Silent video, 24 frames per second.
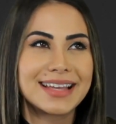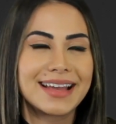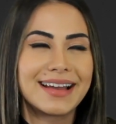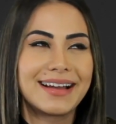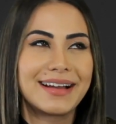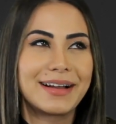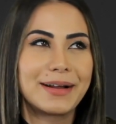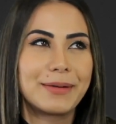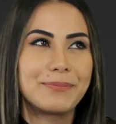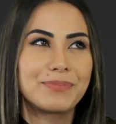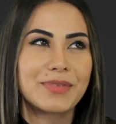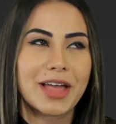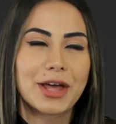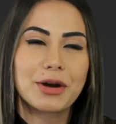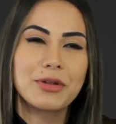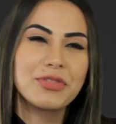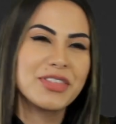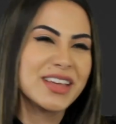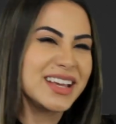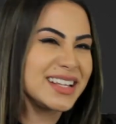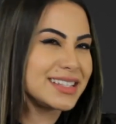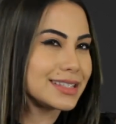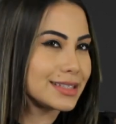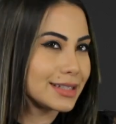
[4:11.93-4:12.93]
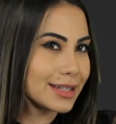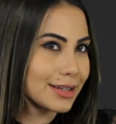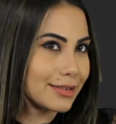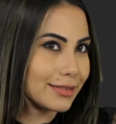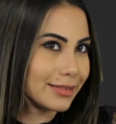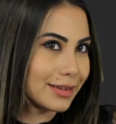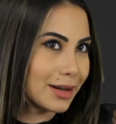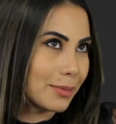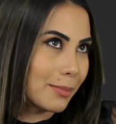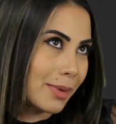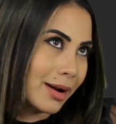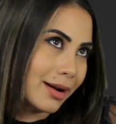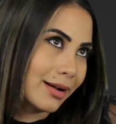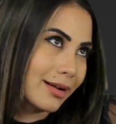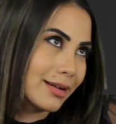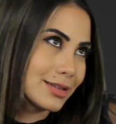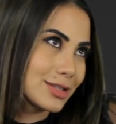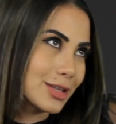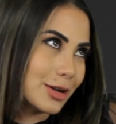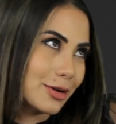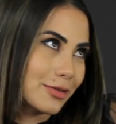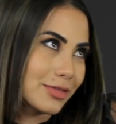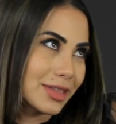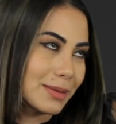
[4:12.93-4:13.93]
I don't think it's legal in America,
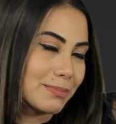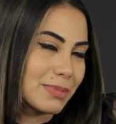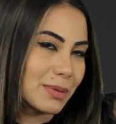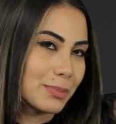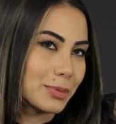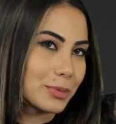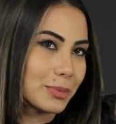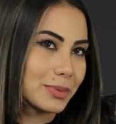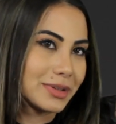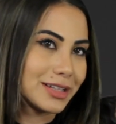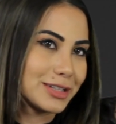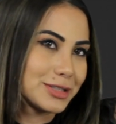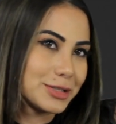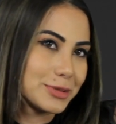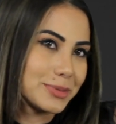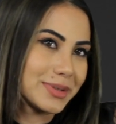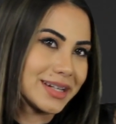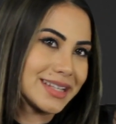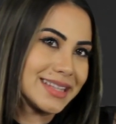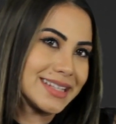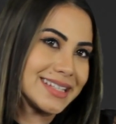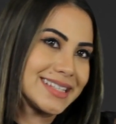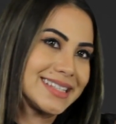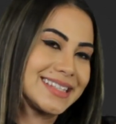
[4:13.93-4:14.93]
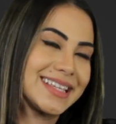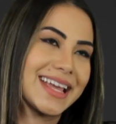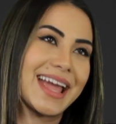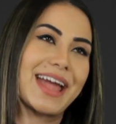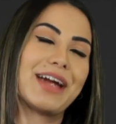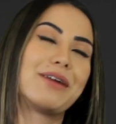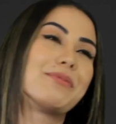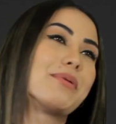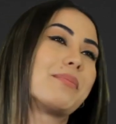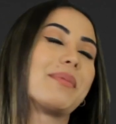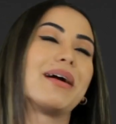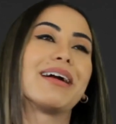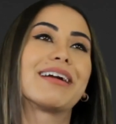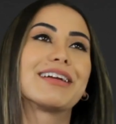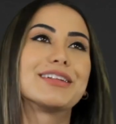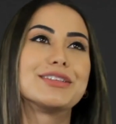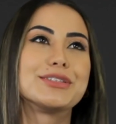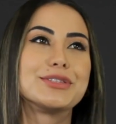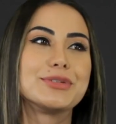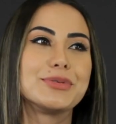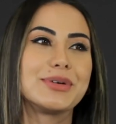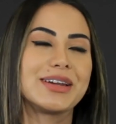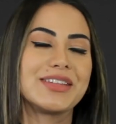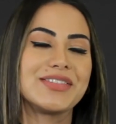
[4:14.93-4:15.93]
so I don't think people really do it in the Arab
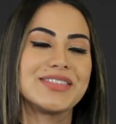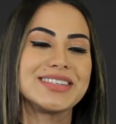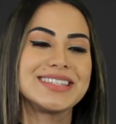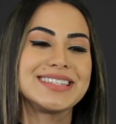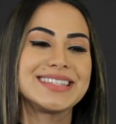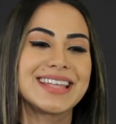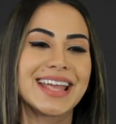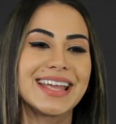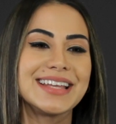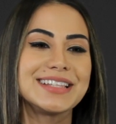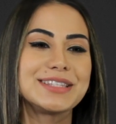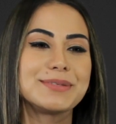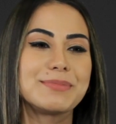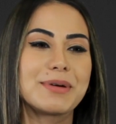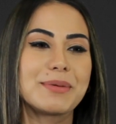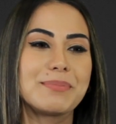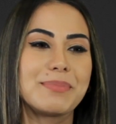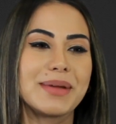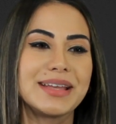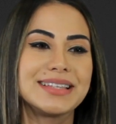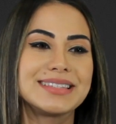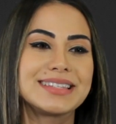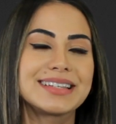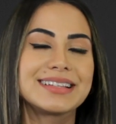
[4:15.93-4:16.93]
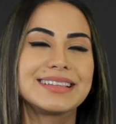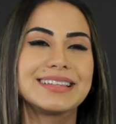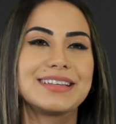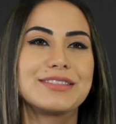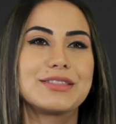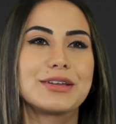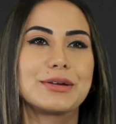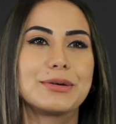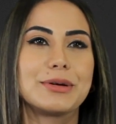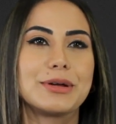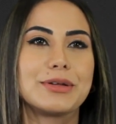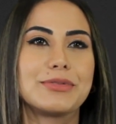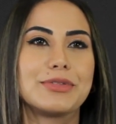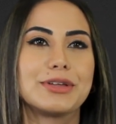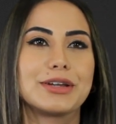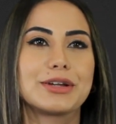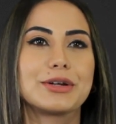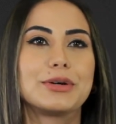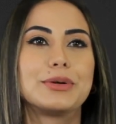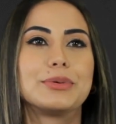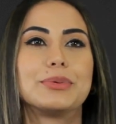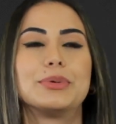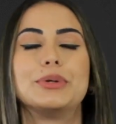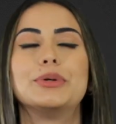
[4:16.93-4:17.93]
Americans do it in the States, but basically
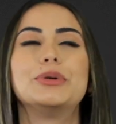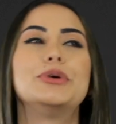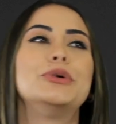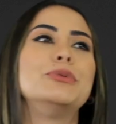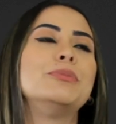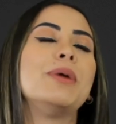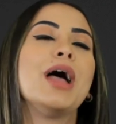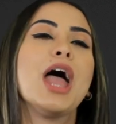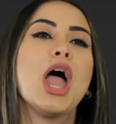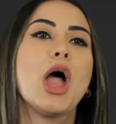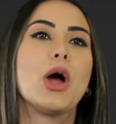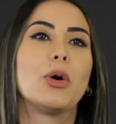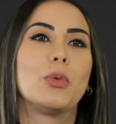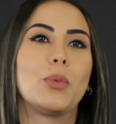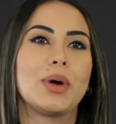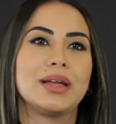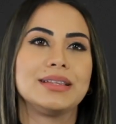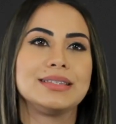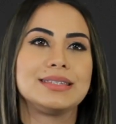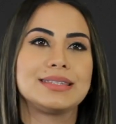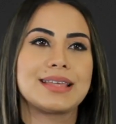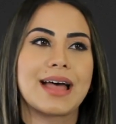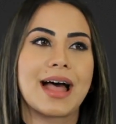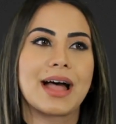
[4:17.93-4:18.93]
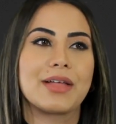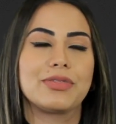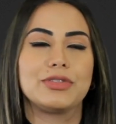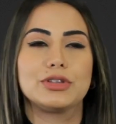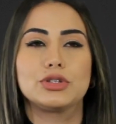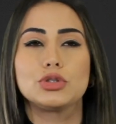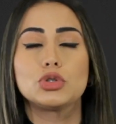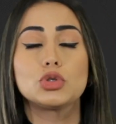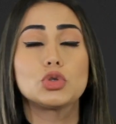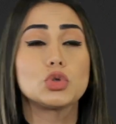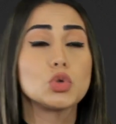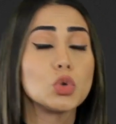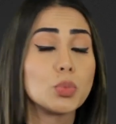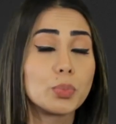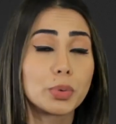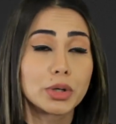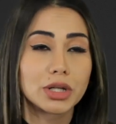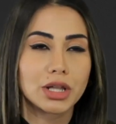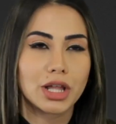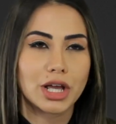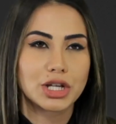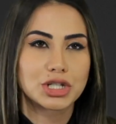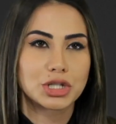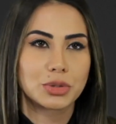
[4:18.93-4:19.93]
the groom rents out this super
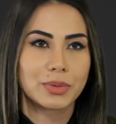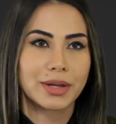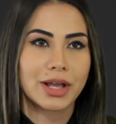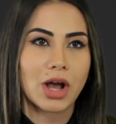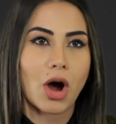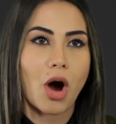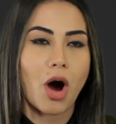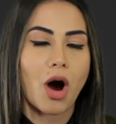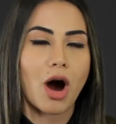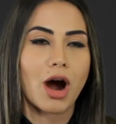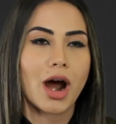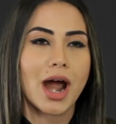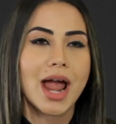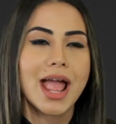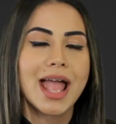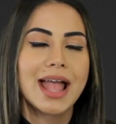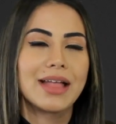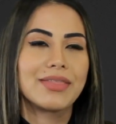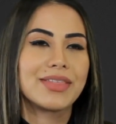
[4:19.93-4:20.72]
luxury car.